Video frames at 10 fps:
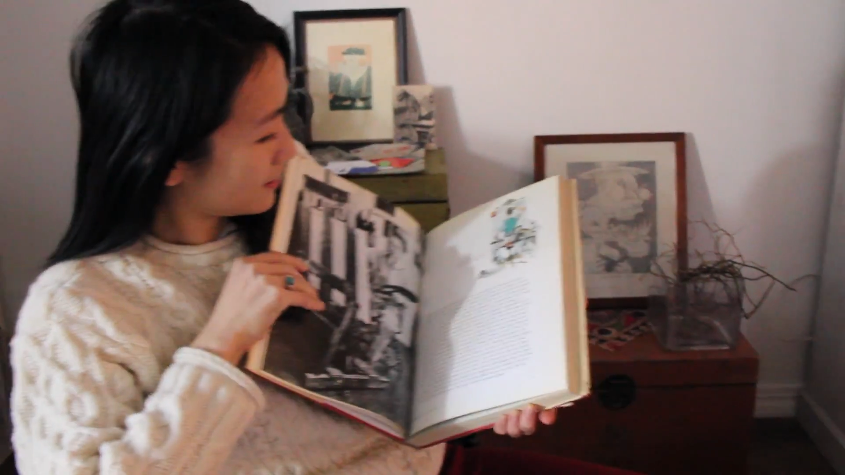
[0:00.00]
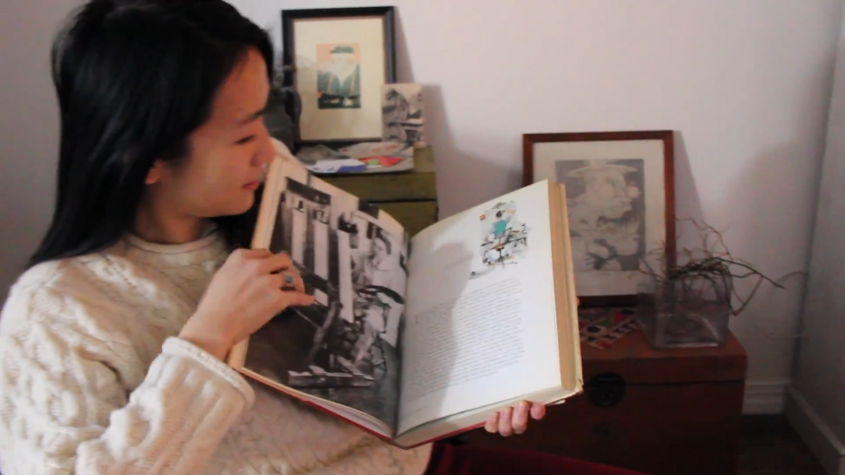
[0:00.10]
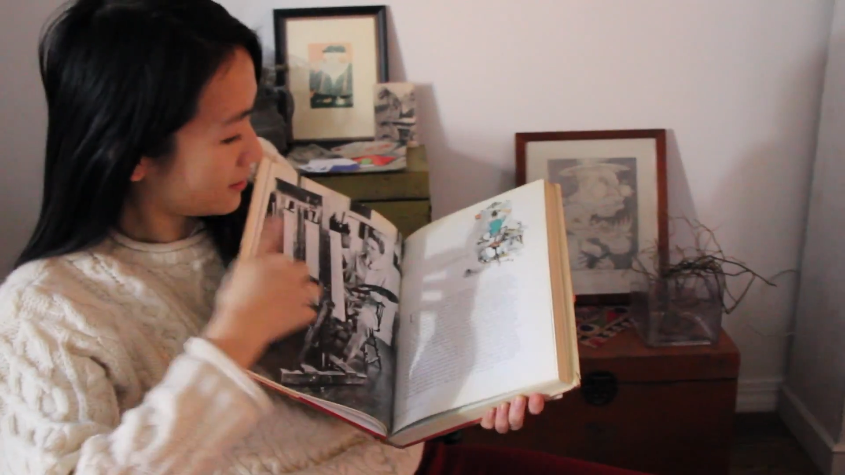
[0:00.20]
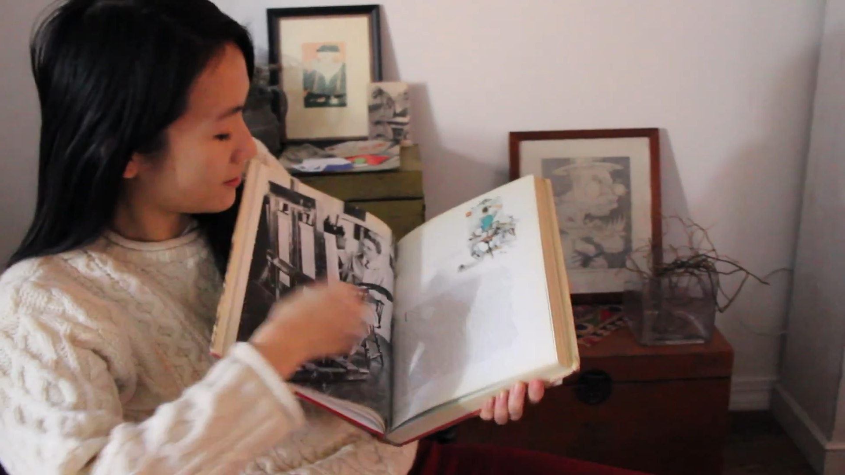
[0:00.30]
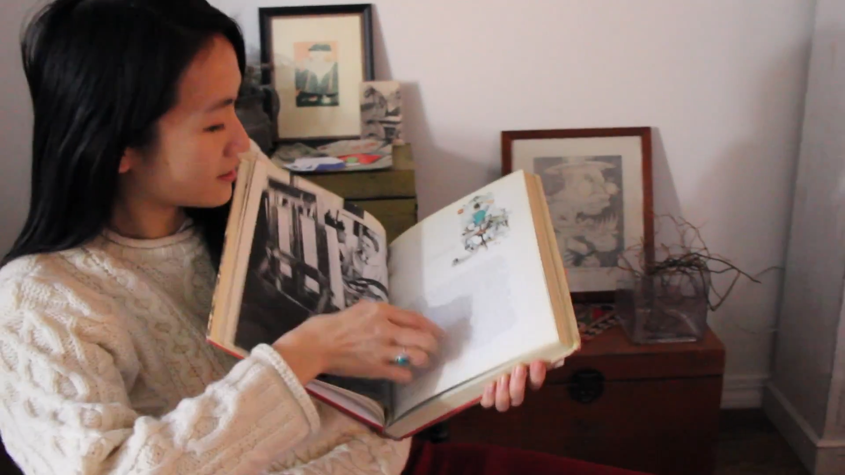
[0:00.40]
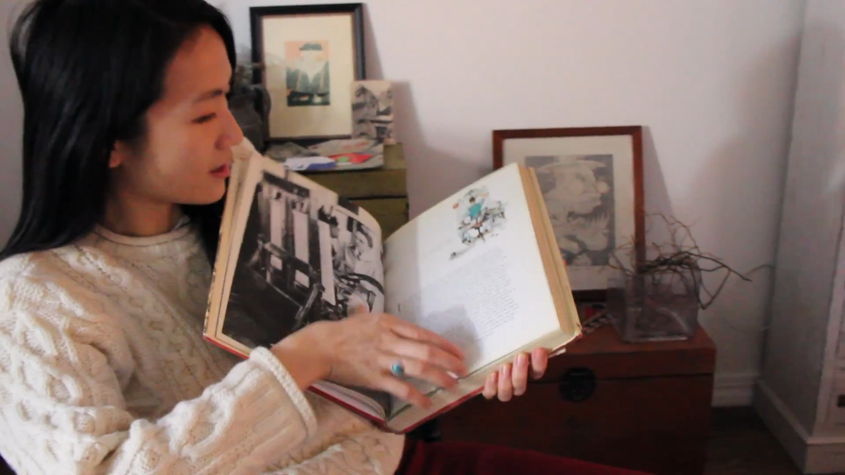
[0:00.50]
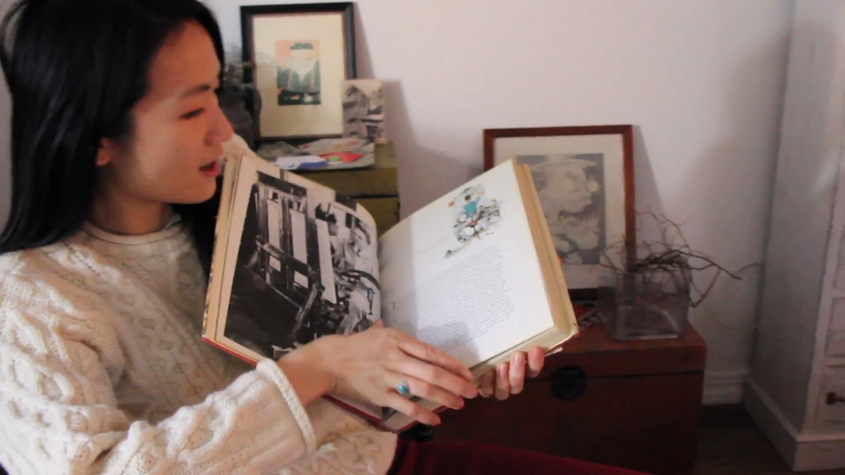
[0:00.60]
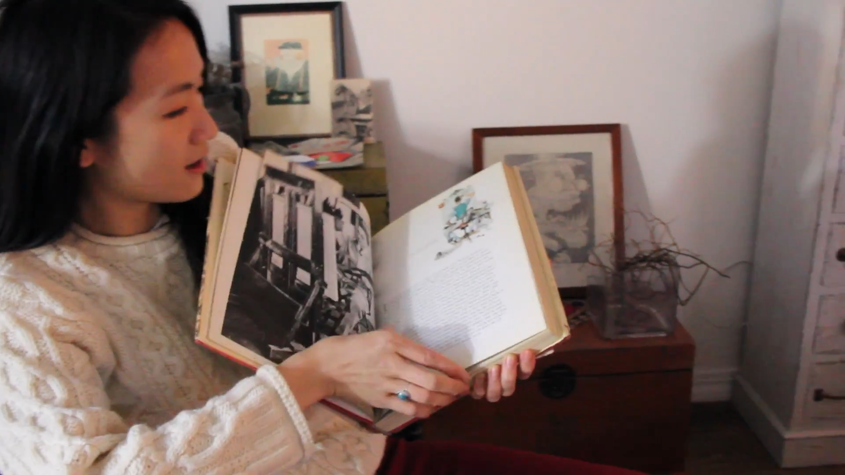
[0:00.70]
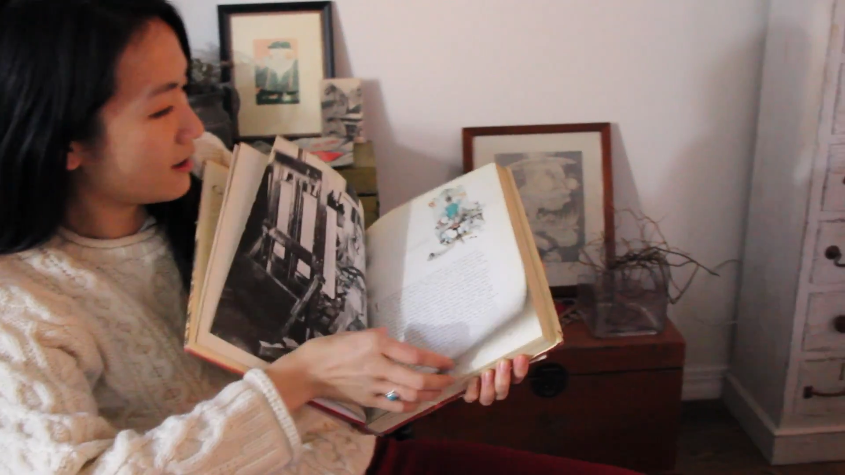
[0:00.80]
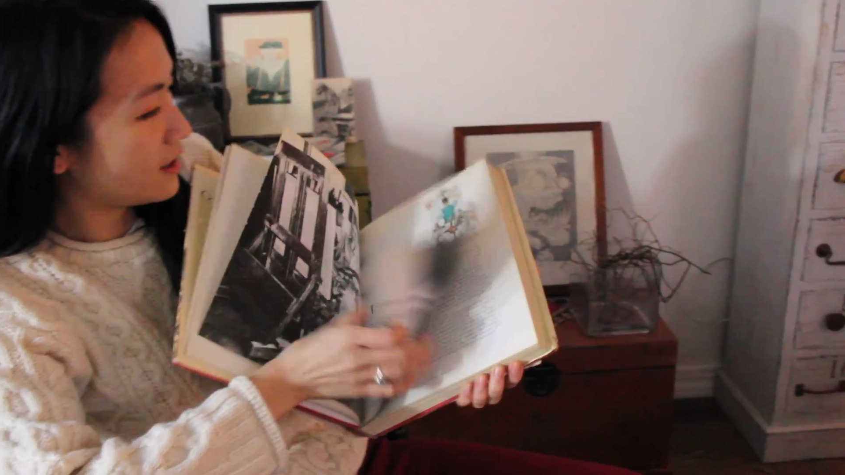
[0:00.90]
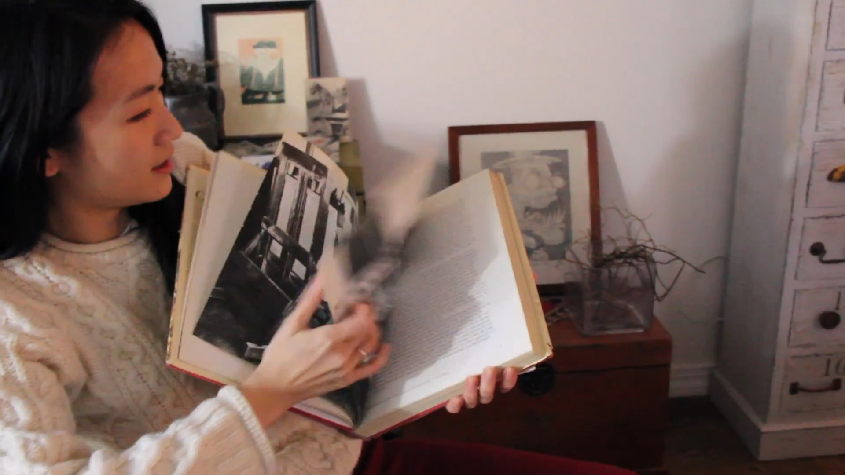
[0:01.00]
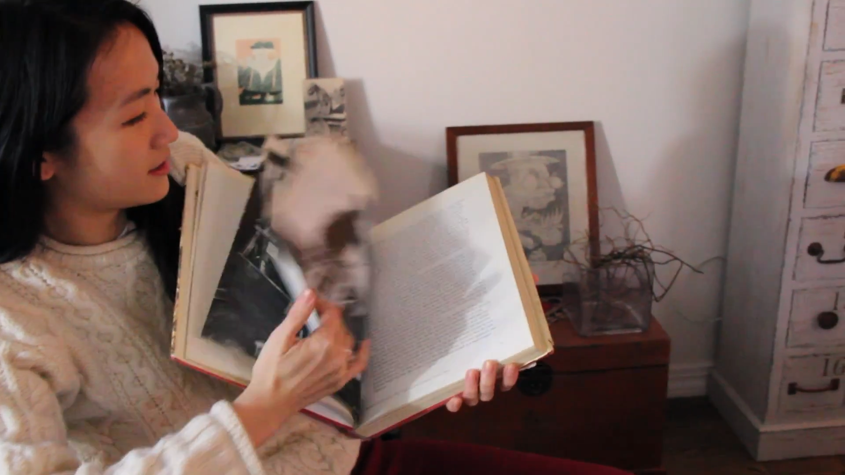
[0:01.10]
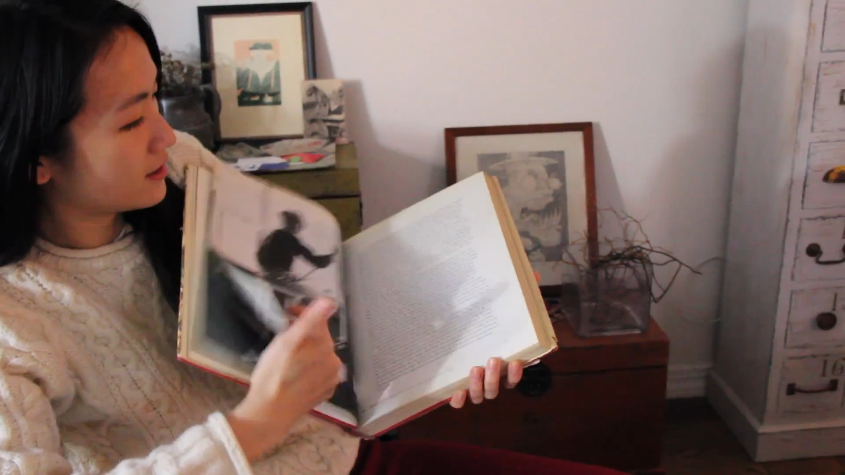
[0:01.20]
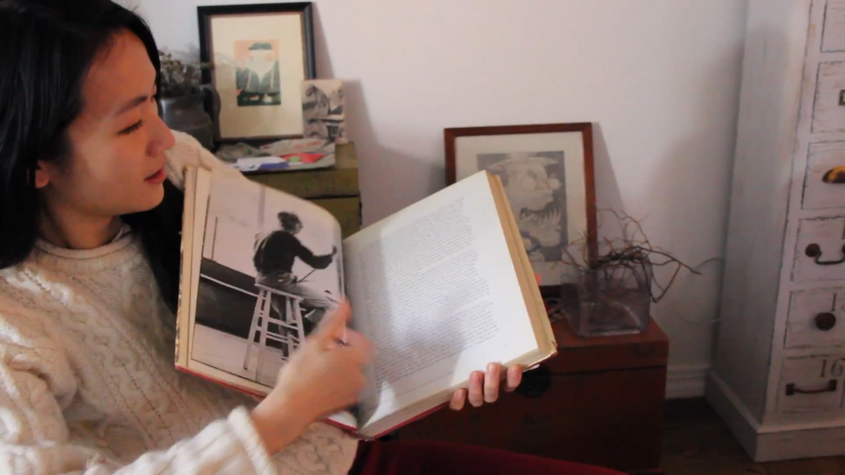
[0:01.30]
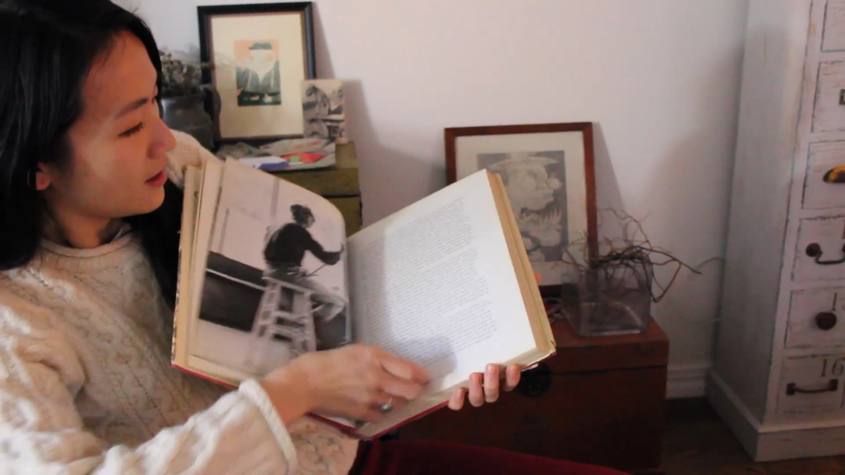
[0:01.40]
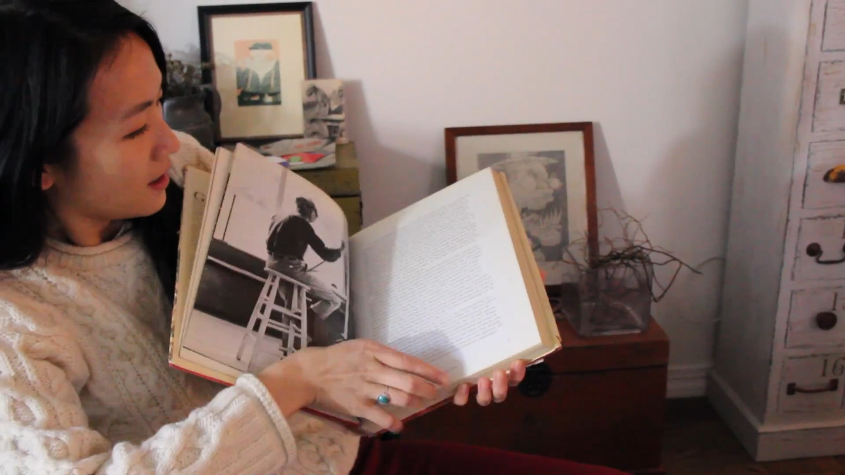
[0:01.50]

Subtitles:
So it's all his